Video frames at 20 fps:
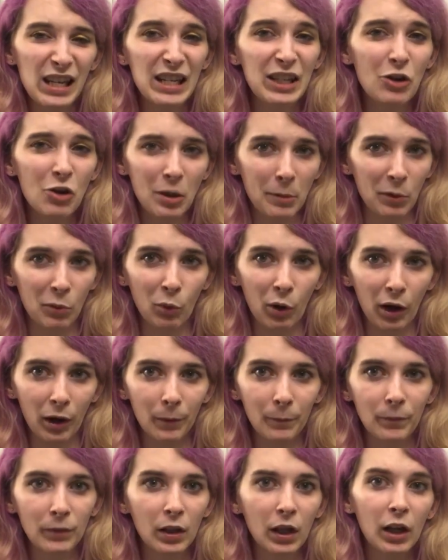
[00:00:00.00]
don't get me wrong.
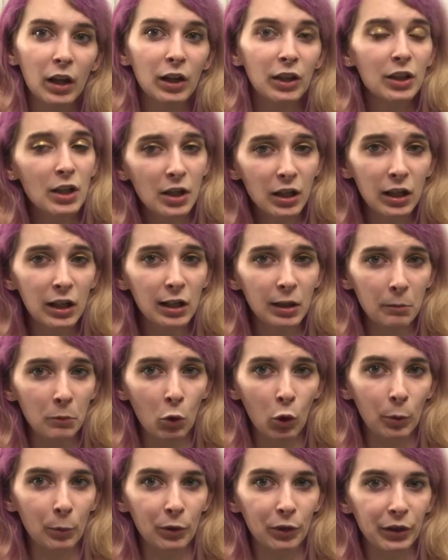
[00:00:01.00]
You can eat them
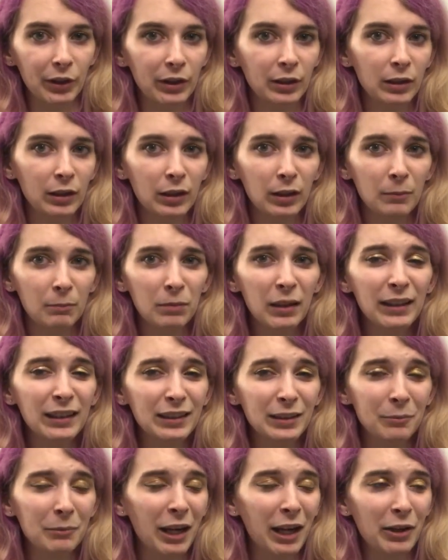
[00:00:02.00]
normally, like
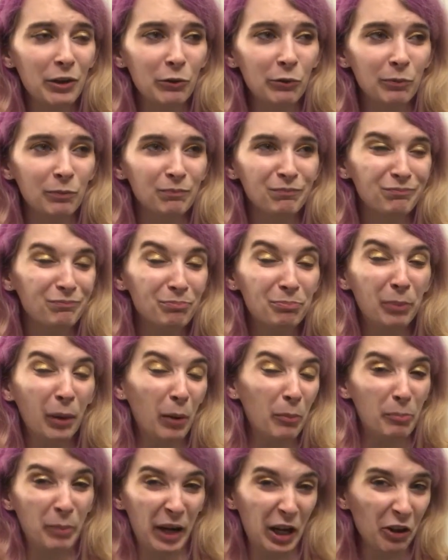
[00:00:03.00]
some kind of
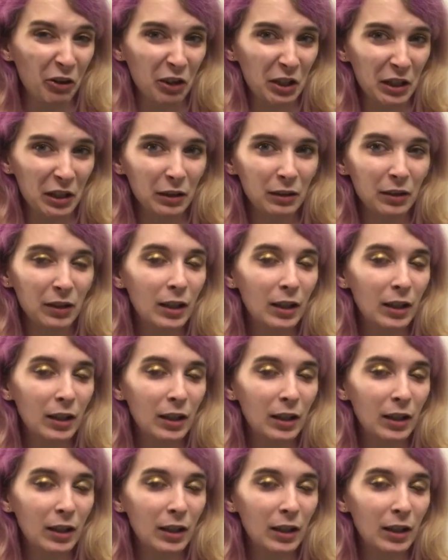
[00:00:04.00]
barbarian.